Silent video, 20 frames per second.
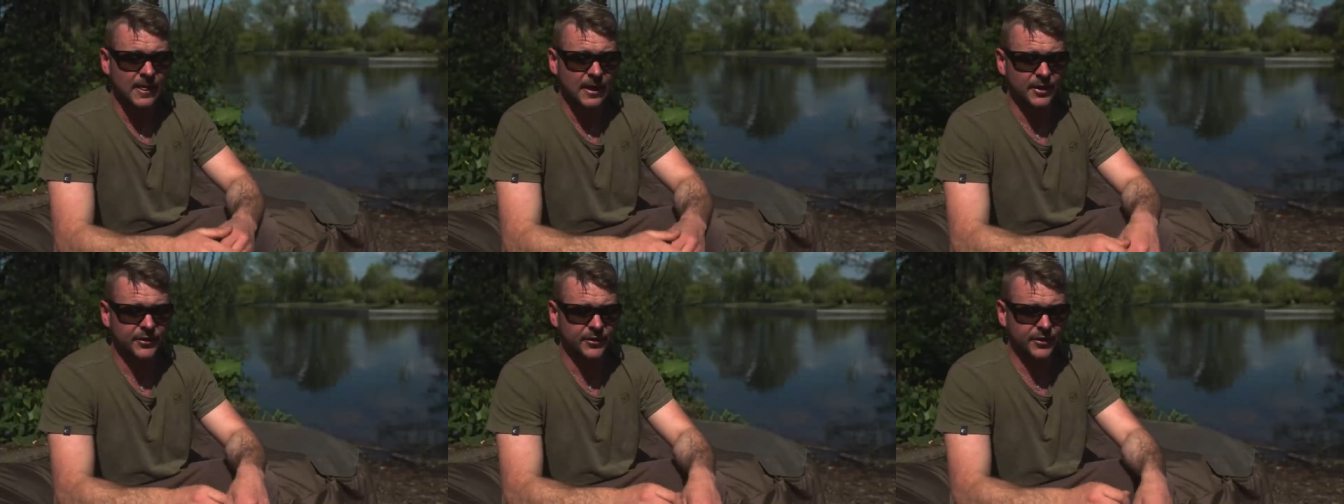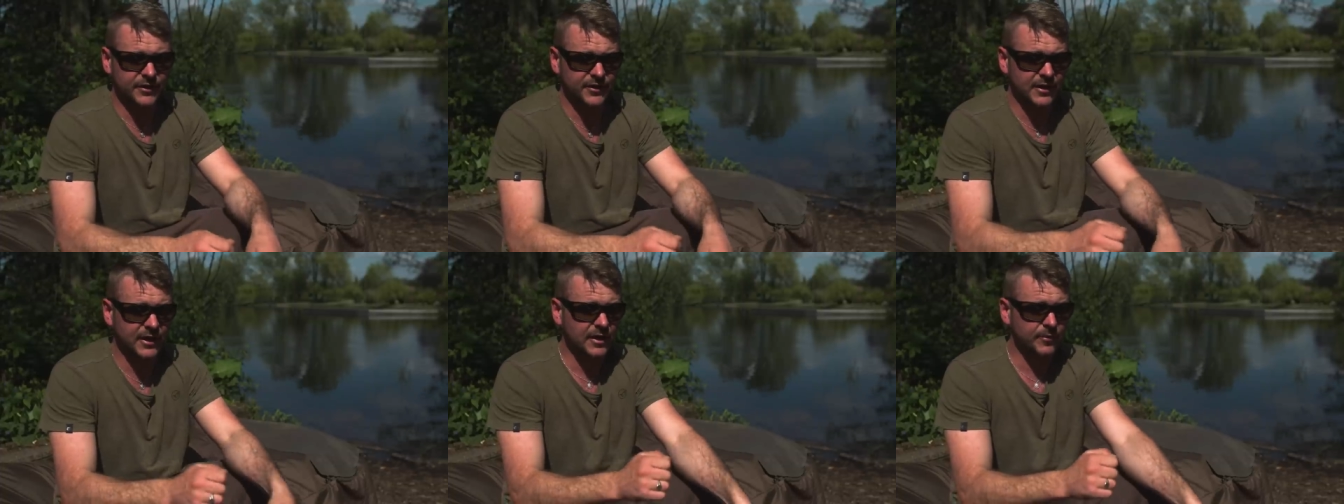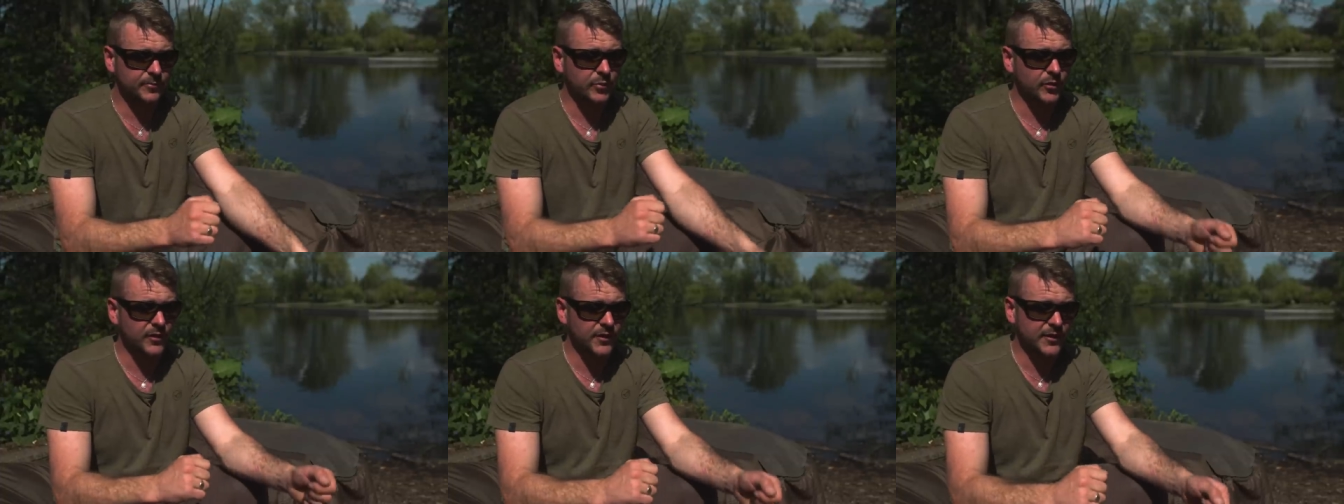And uh, yeah, I
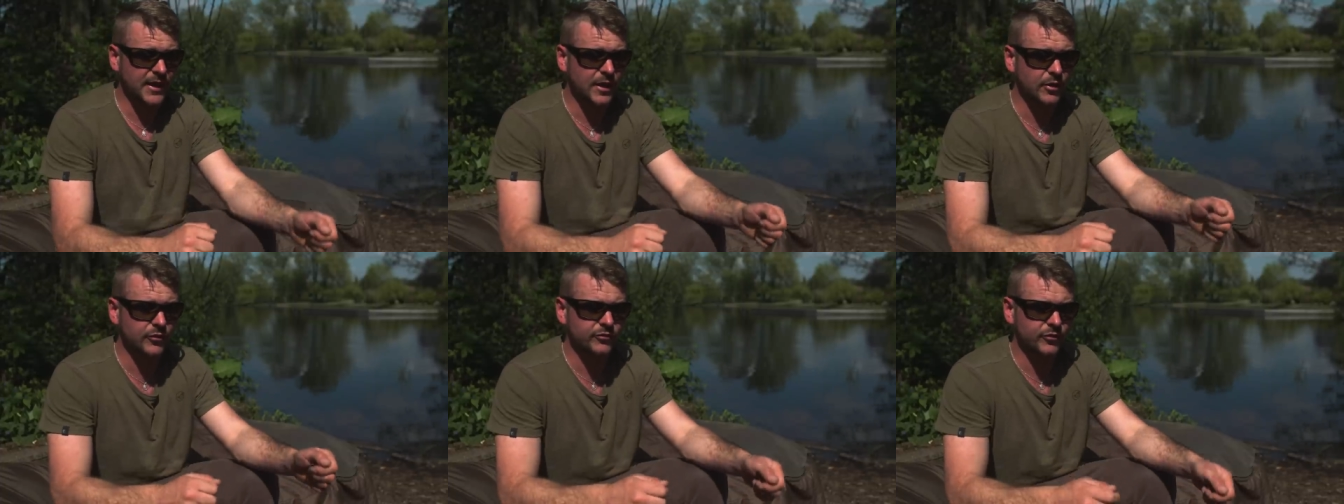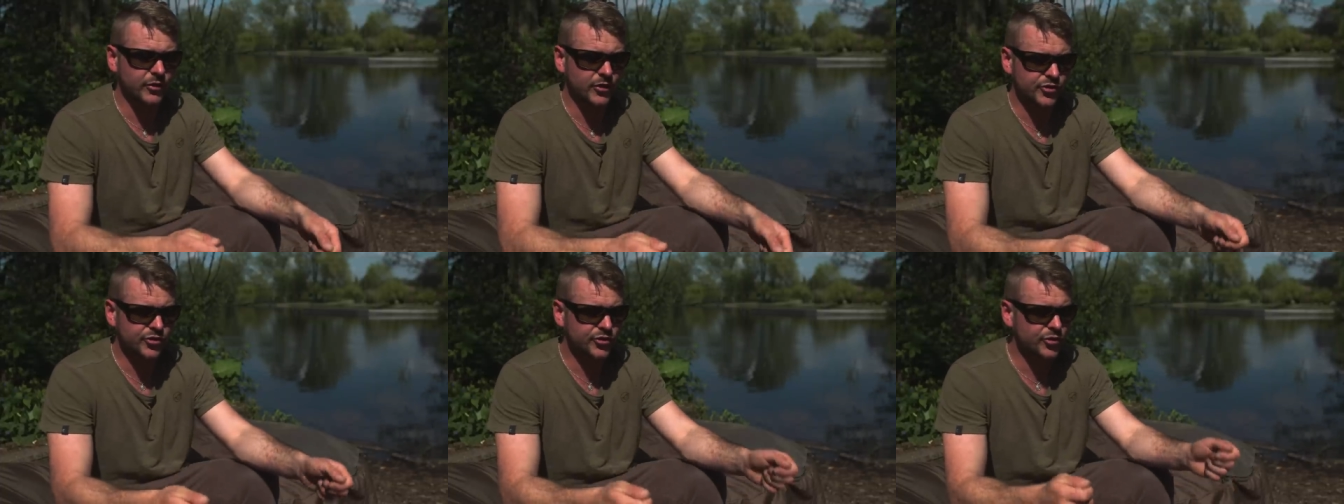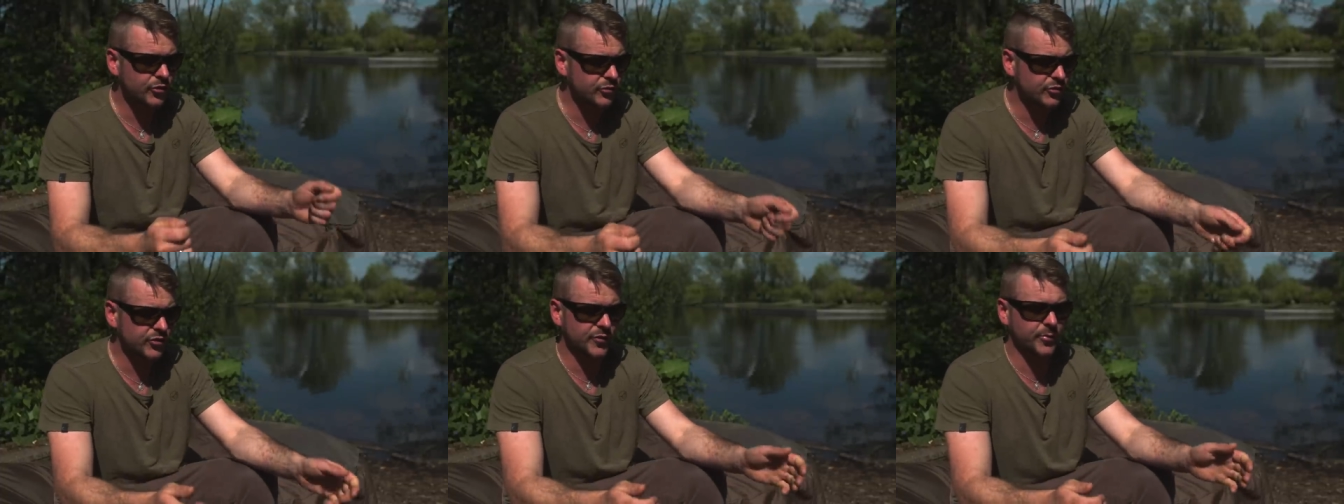put the net under it. As
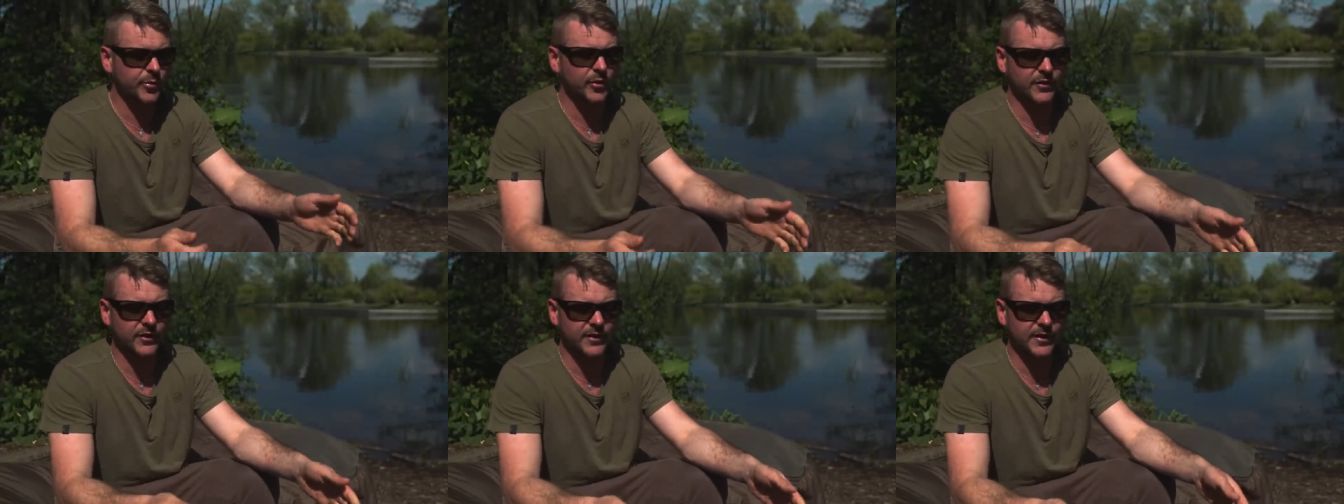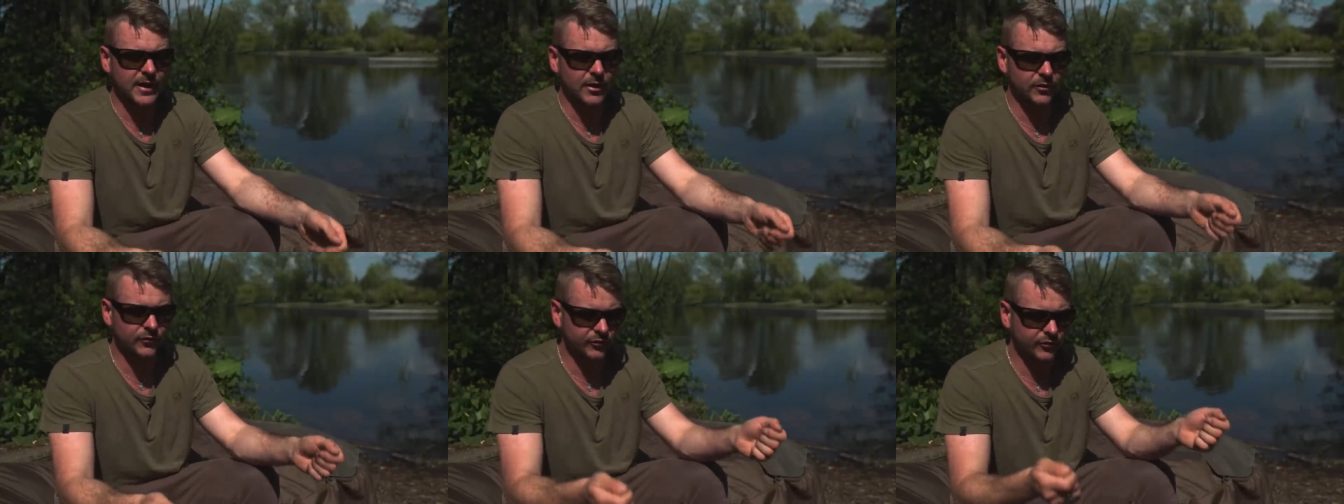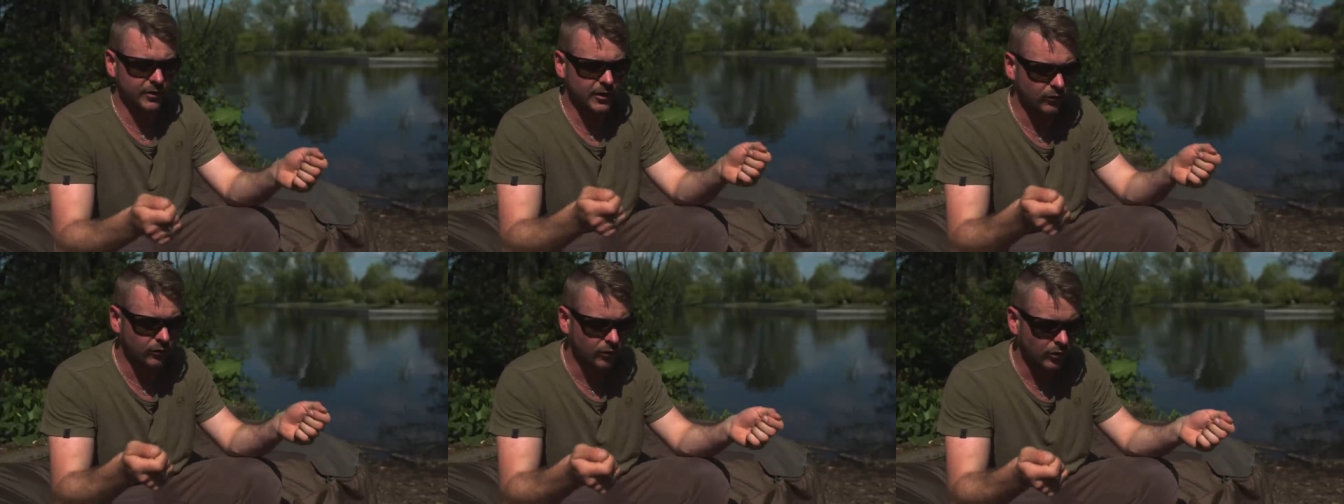soon as I put the net
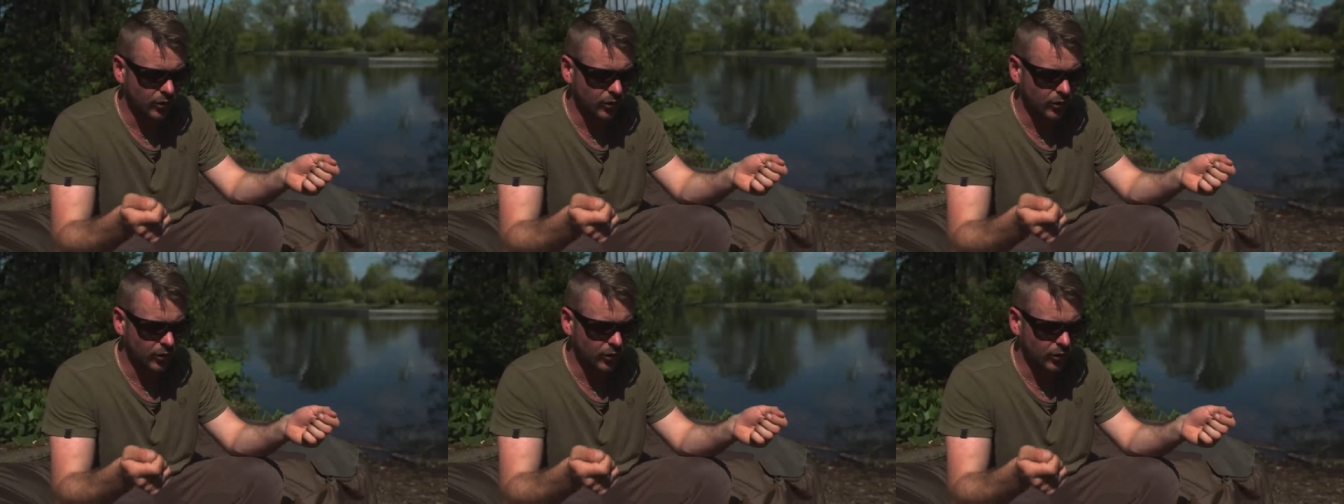under it and